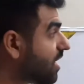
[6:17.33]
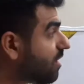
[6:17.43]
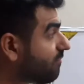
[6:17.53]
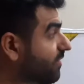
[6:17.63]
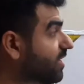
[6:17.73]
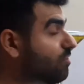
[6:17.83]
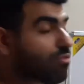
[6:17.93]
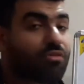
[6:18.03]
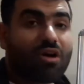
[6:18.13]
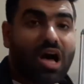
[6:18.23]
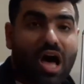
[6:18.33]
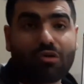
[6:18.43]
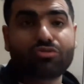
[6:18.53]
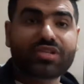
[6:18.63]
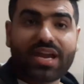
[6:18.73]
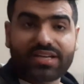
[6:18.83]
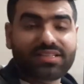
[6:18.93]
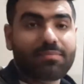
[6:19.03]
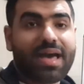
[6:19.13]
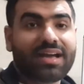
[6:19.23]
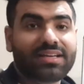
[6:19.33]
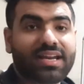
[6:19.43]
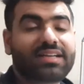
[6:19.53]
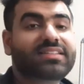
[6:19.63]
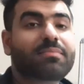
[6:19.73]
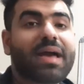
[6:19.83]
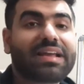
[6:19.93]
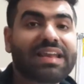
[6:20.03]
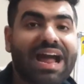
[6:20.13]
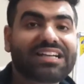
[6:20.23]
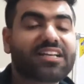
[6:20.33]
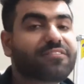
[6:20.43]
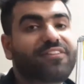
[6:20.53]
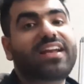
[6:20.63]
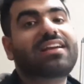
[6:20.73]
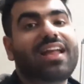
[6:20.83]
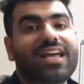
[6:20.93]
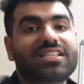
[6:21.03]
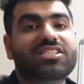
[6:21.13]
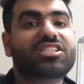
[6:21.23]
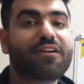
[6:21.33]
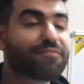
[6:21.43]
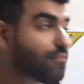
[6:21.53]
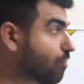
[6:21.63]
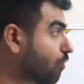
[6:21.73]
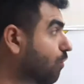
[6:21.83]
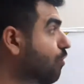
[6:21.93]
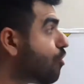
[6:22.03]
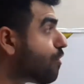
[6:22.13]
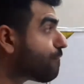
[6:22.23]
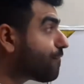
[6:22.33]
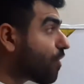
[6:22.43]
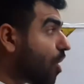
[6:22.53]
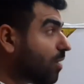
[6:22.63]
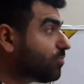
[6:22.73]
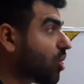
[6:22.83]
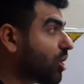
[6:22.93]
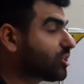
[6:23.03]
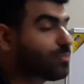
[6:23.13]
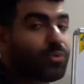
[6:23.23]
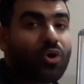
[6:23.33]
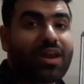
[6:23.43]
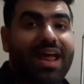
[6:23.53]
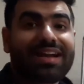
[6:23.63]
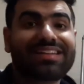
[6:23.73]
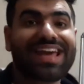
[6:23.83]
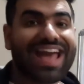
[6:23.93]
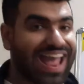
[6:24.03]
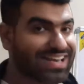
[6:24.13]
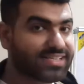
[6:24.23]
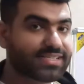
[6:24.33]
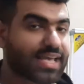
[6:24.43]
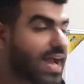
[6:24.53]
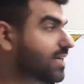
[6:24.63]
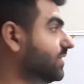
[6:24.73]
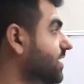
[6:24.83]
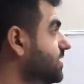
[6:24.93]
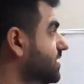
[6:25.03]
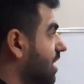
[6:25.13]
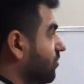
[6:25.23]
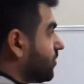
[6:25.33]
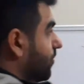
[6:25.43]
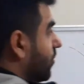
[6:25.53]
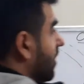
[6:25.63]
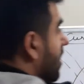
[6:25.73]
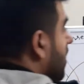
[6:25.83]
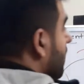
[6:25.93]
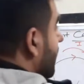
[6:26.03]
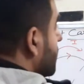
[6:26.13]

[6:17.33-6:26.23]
We know outside the magnet, the magnetic field lines, they flow from north pole and they ends at the south pole, which